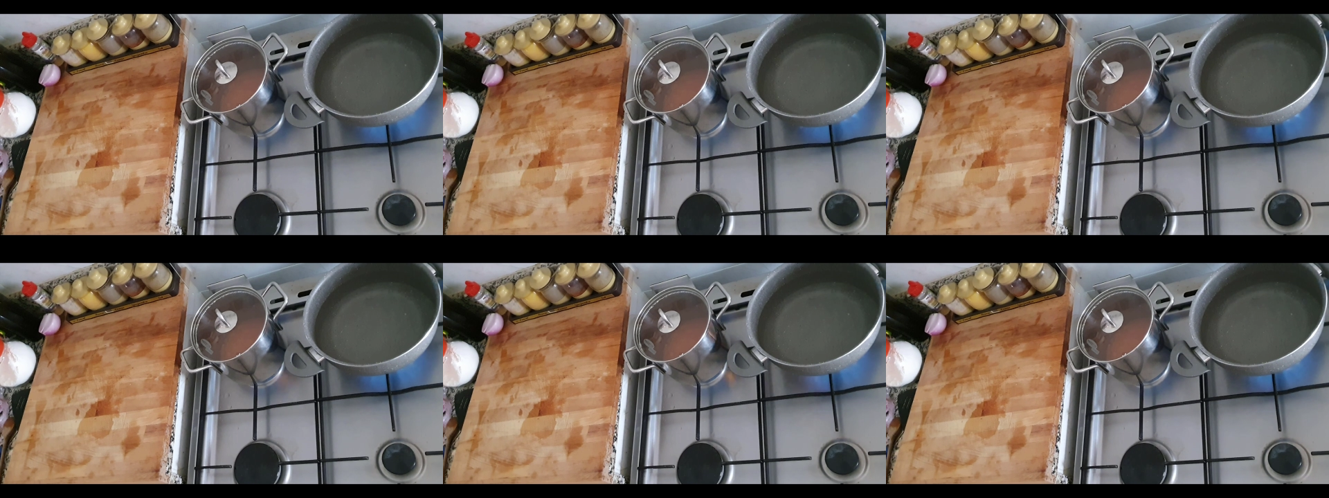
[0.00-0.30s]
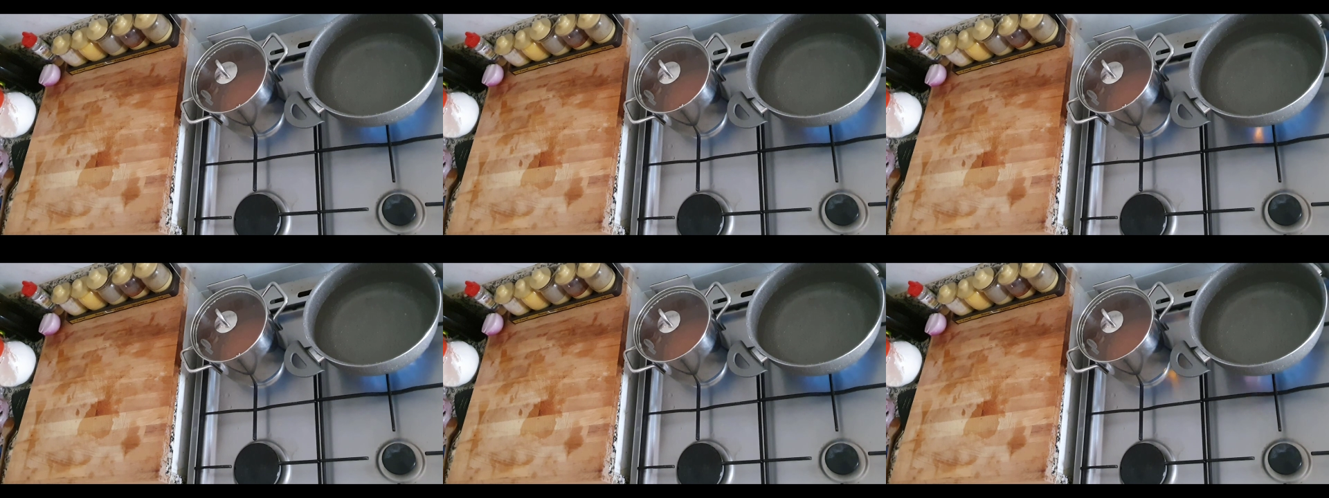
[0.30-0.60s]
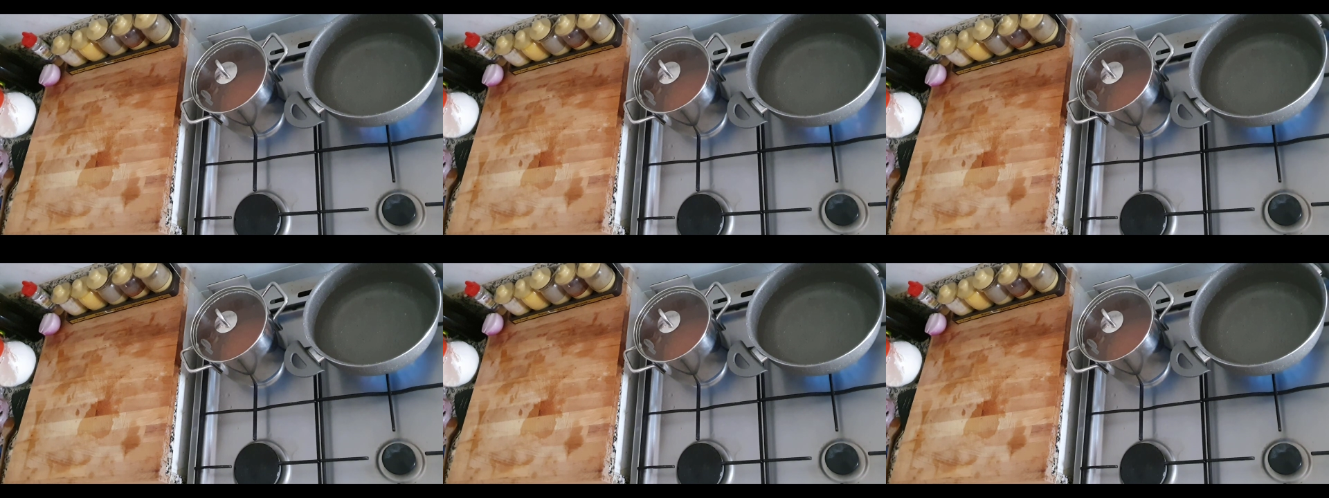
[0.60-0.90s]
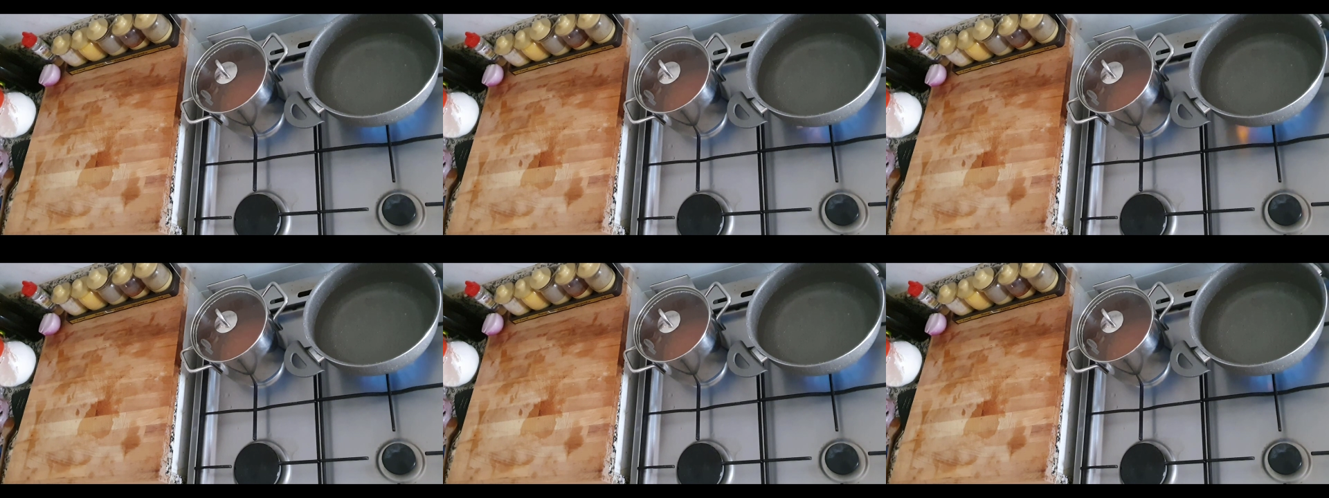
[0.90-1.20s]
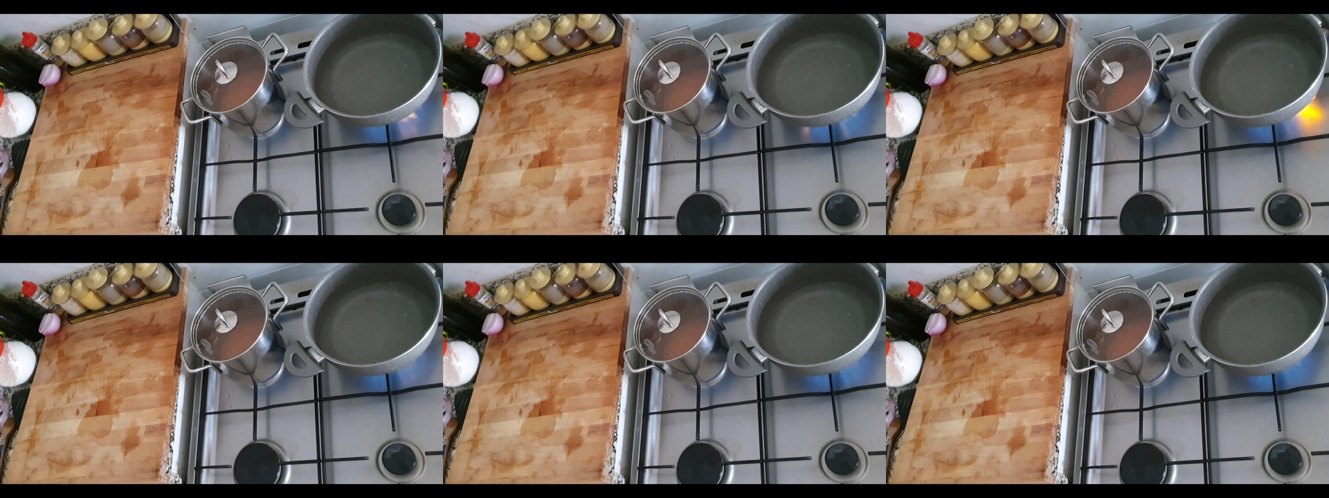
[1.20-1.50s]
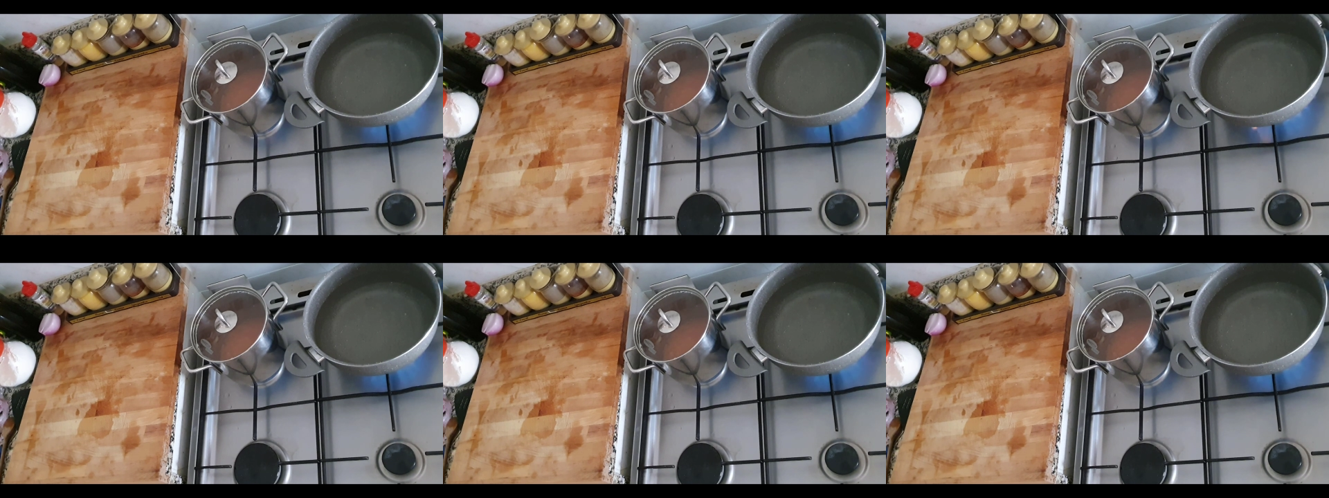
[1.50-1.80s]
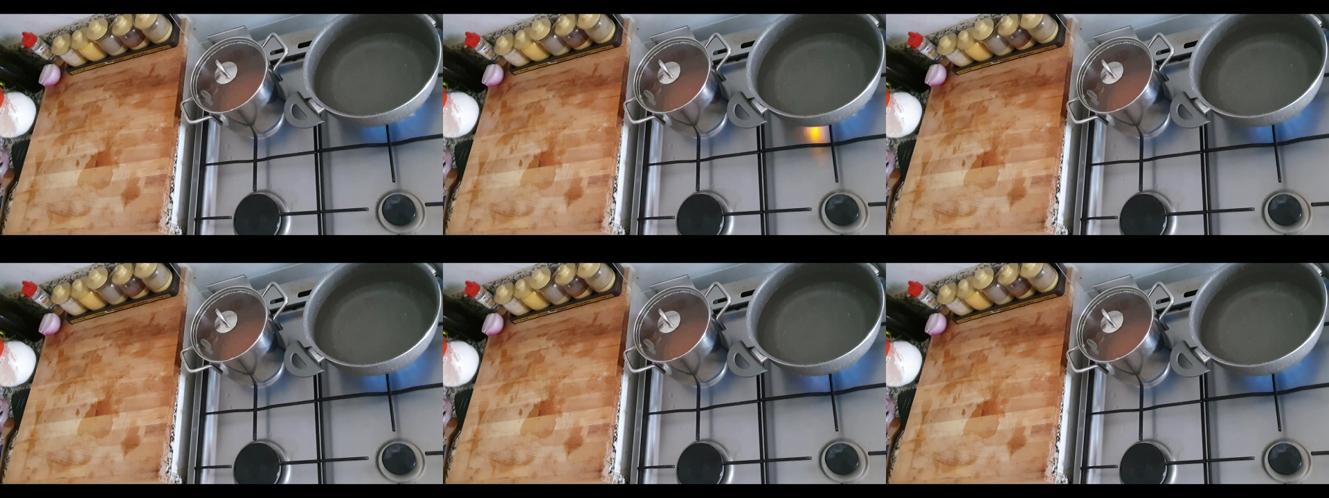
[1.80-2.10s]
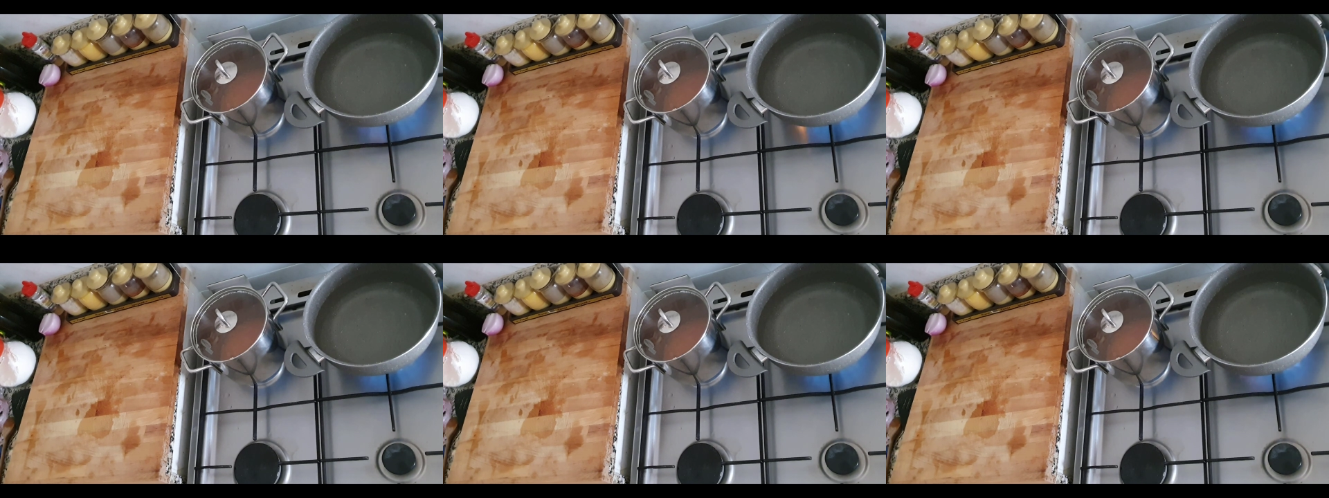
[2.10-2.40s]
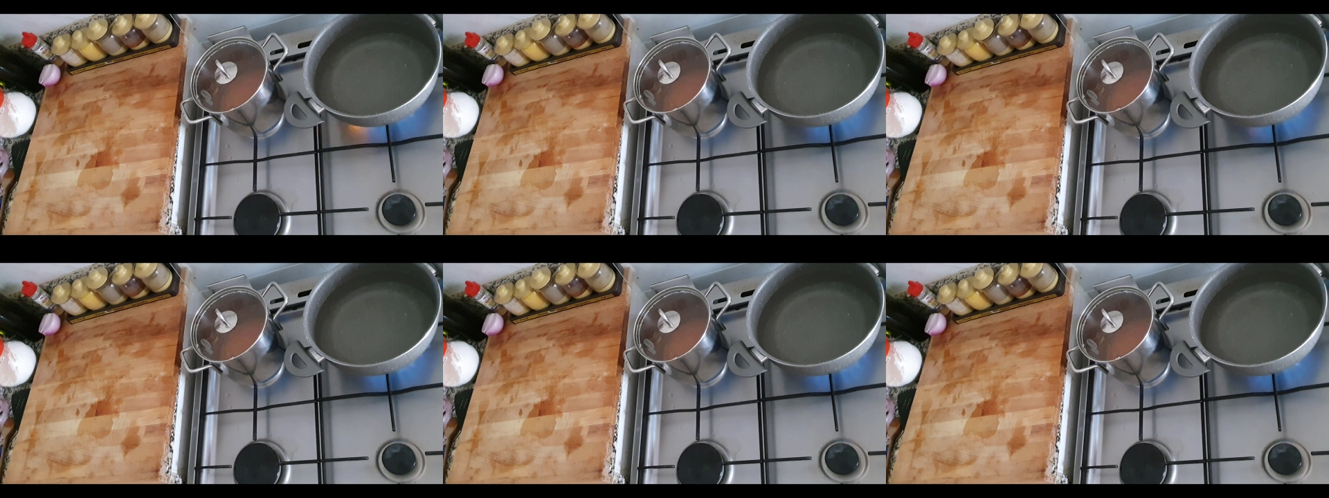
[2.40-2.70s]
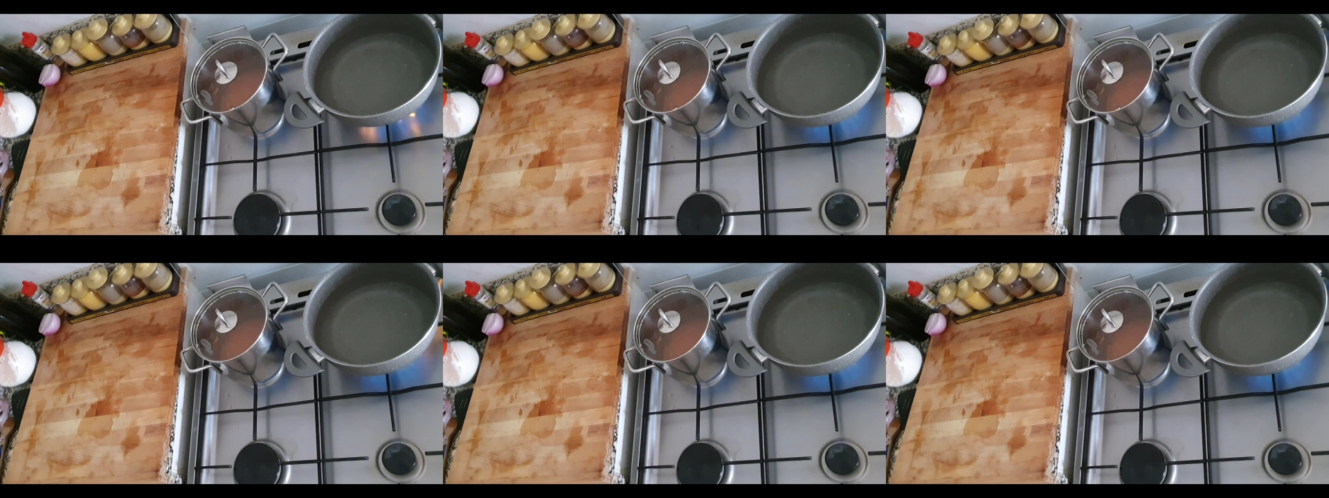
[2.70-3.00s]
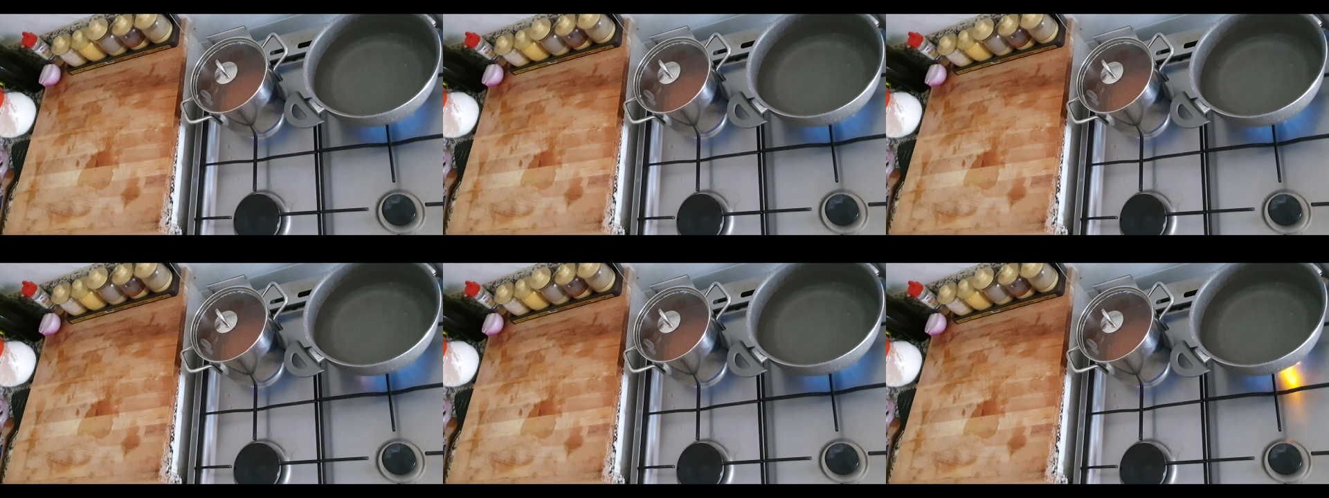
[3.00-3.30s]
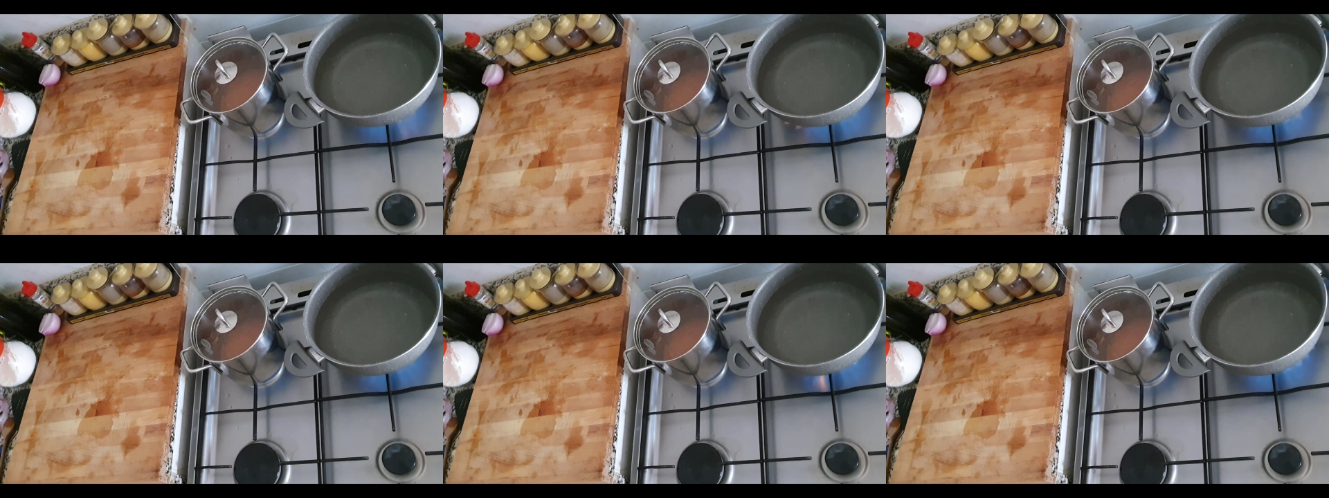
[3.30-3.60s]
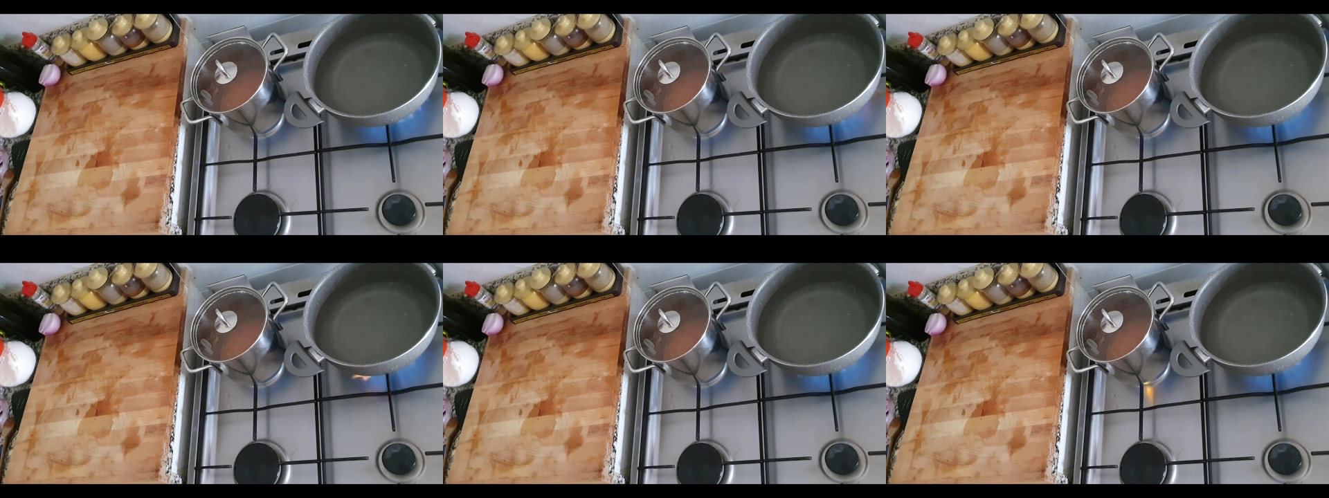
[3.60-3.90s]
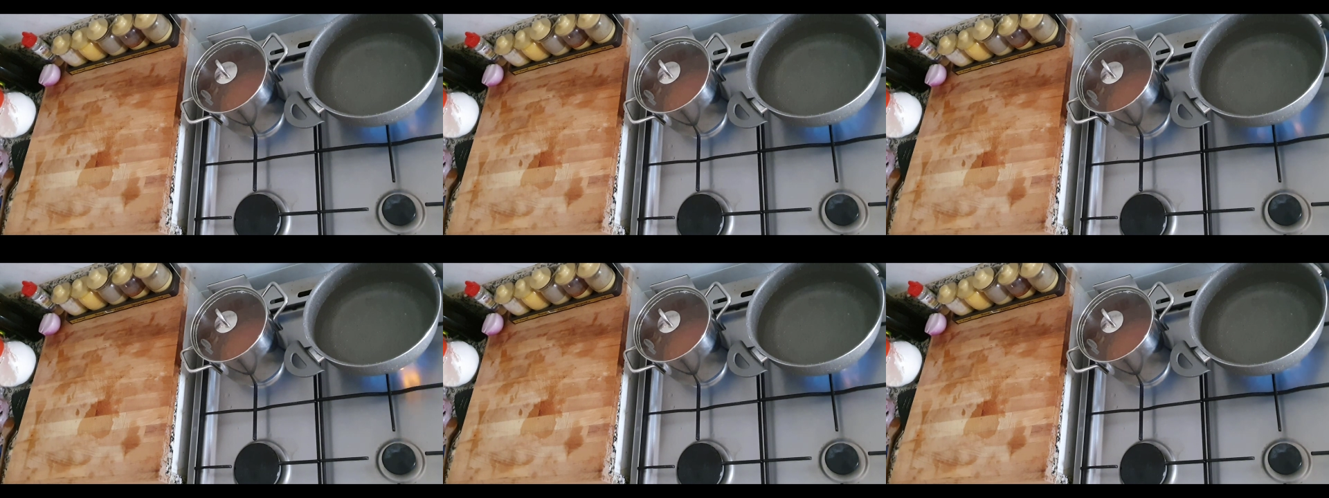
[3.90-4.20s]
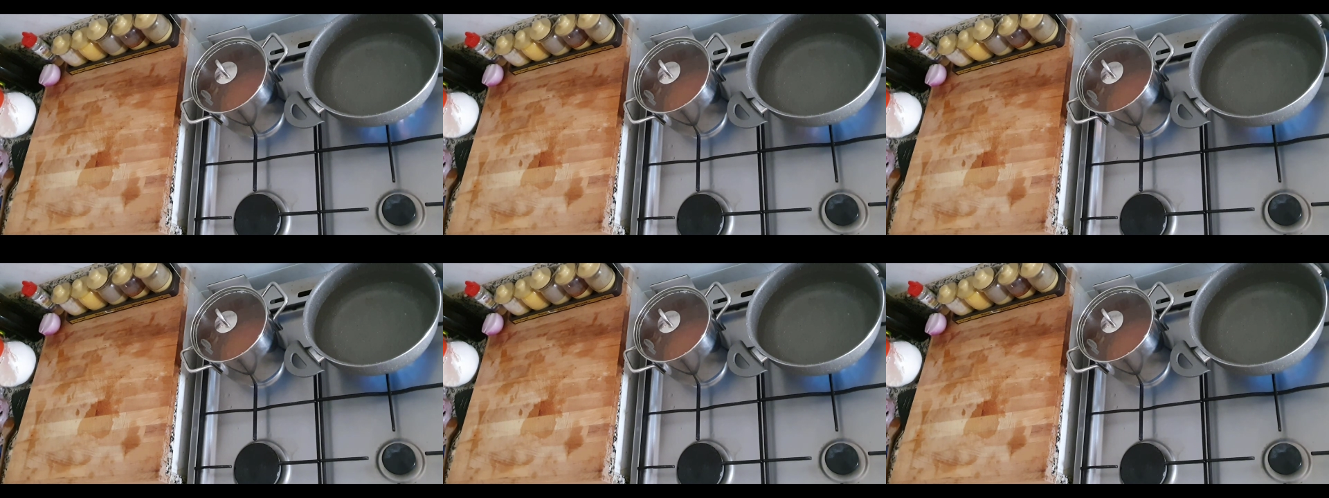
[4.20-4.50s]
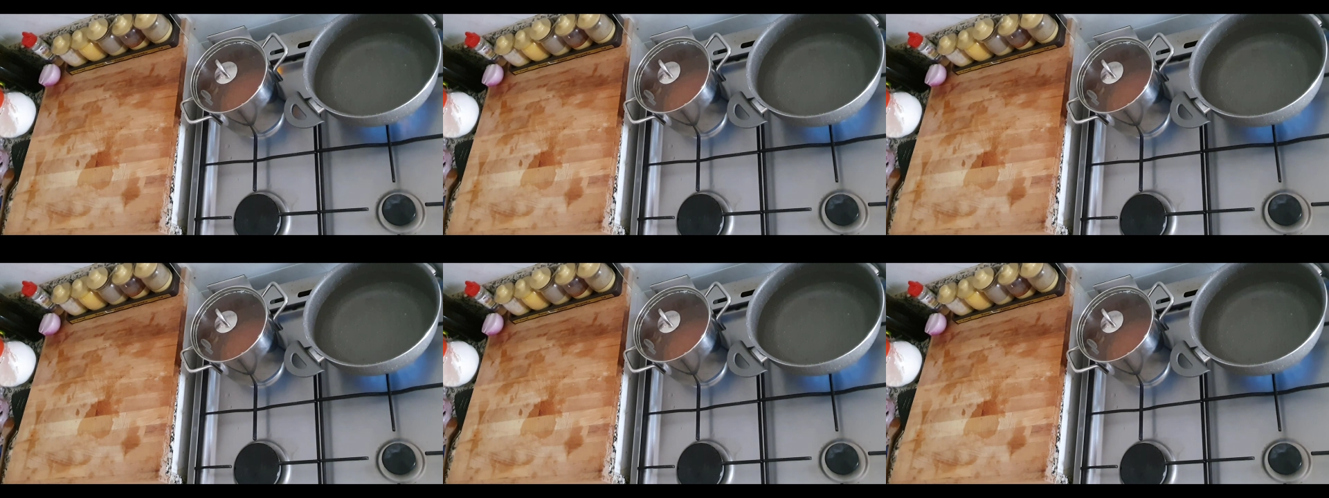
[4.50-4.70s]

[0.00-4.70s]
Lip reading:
(no speaker visible)